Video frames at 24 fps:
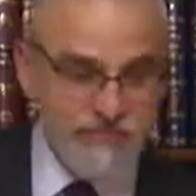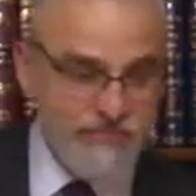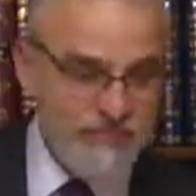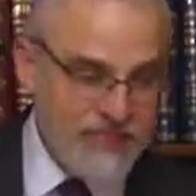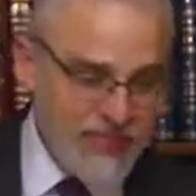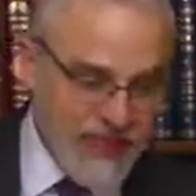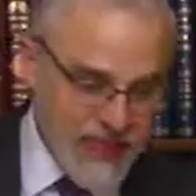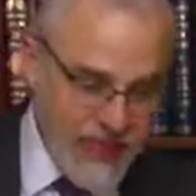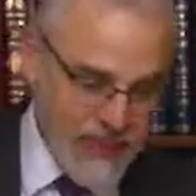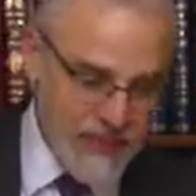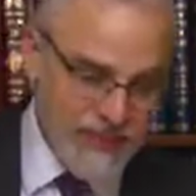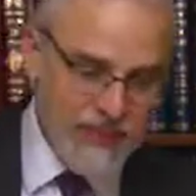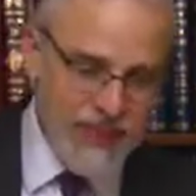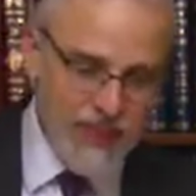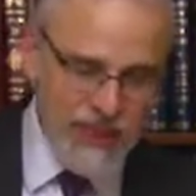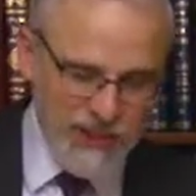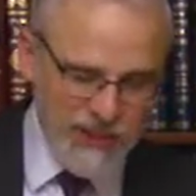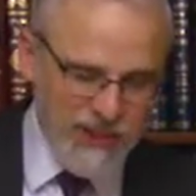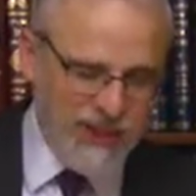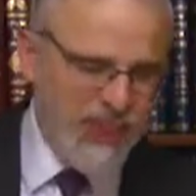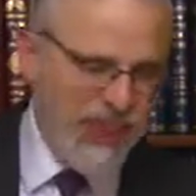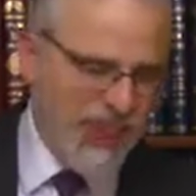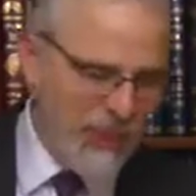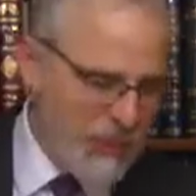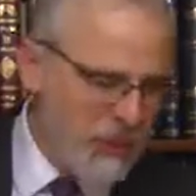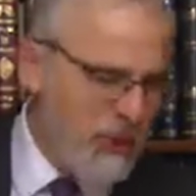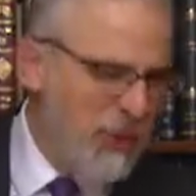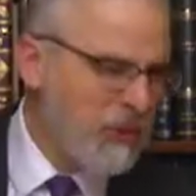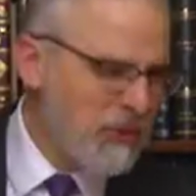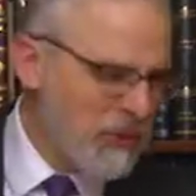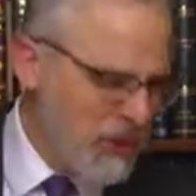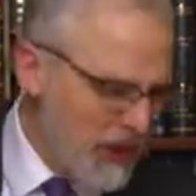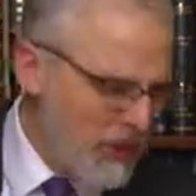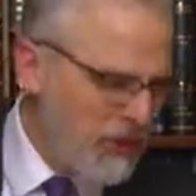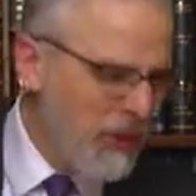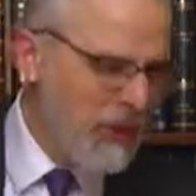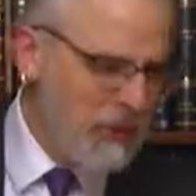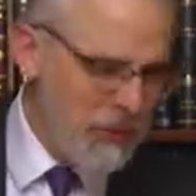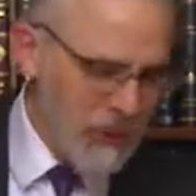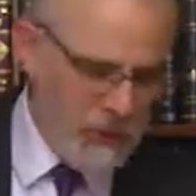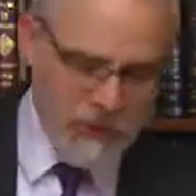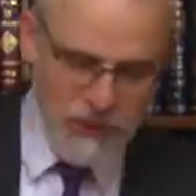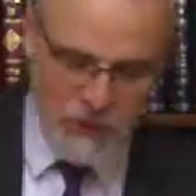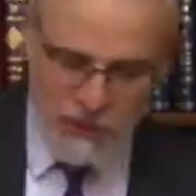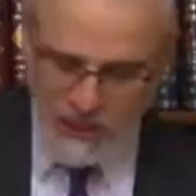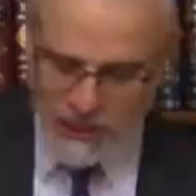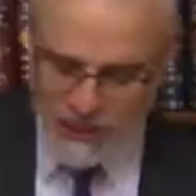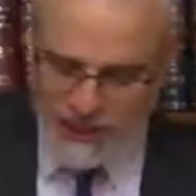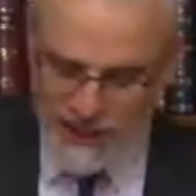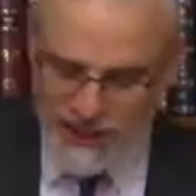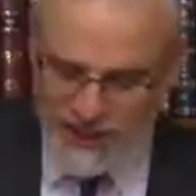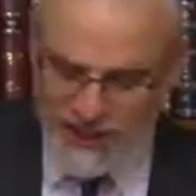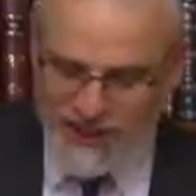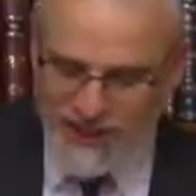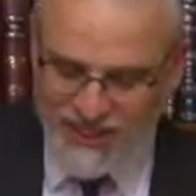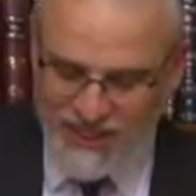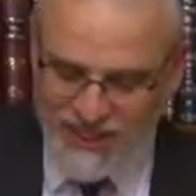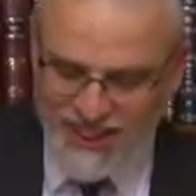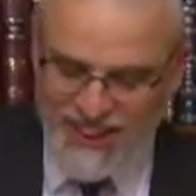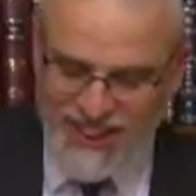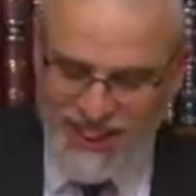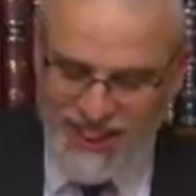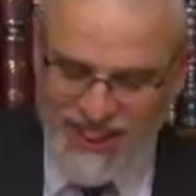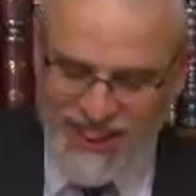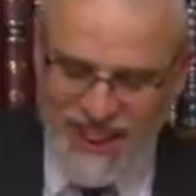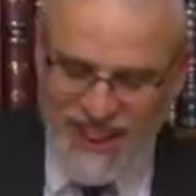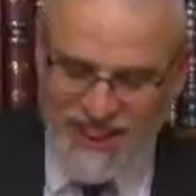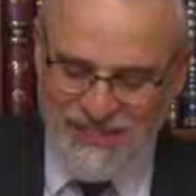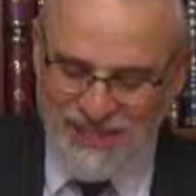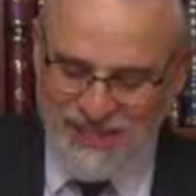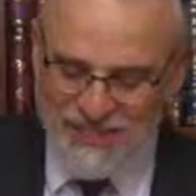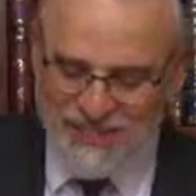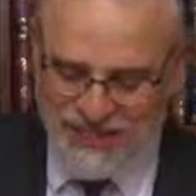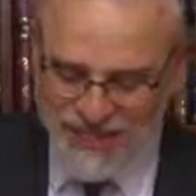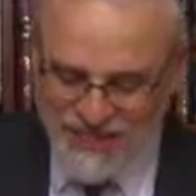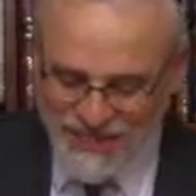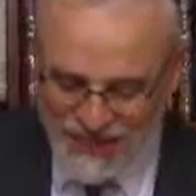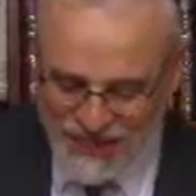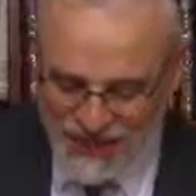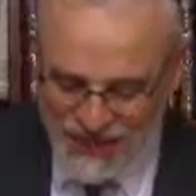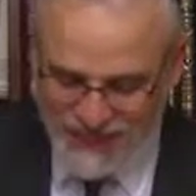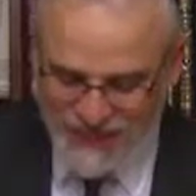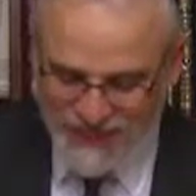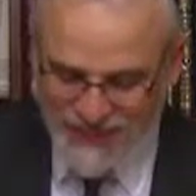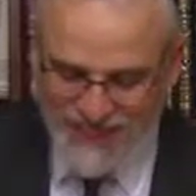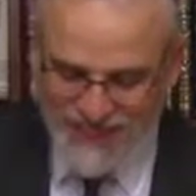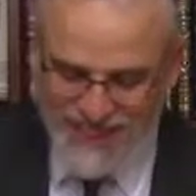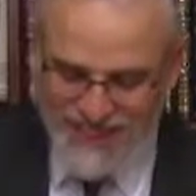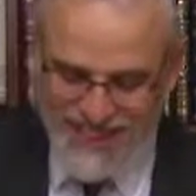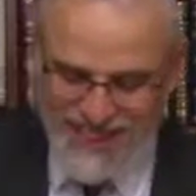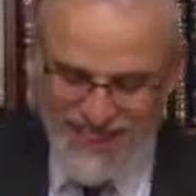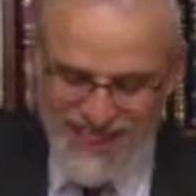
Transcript: Okay, it's a nice way of saying what he went for, right? He came there to eat grapes.